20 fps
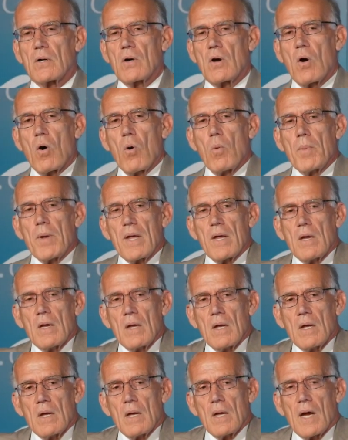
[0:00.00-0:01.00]
Comey
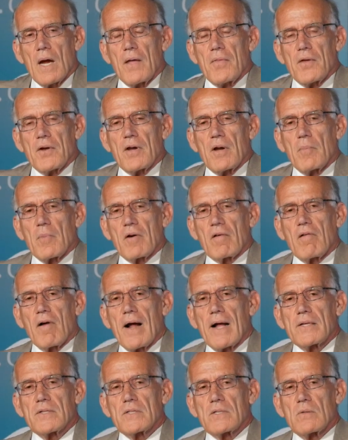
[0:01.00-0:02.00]
and the
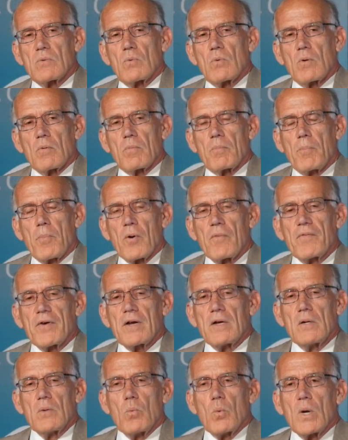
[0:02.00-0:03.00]
Democrats were
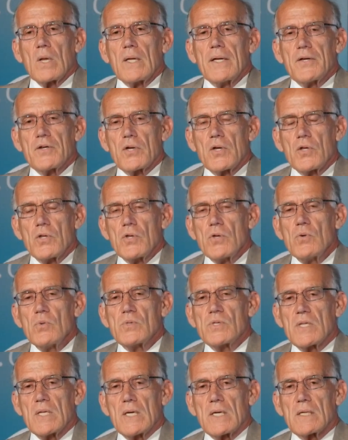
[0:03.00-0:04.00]
perfectly willing to
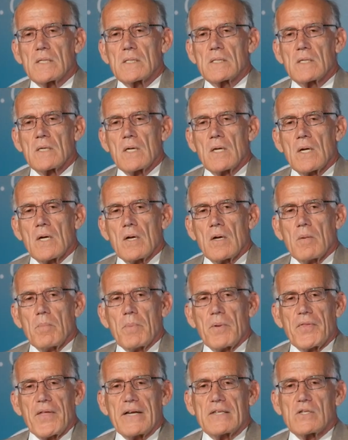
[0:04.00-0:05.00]
use this,
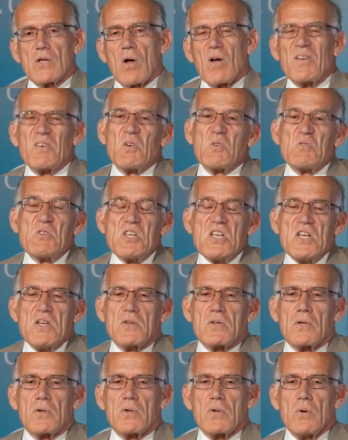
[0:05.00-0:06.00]
but they saw no
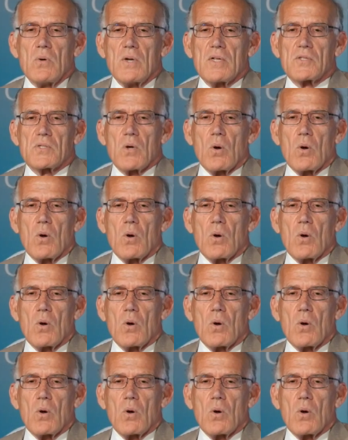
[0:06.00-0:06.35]
need to do it.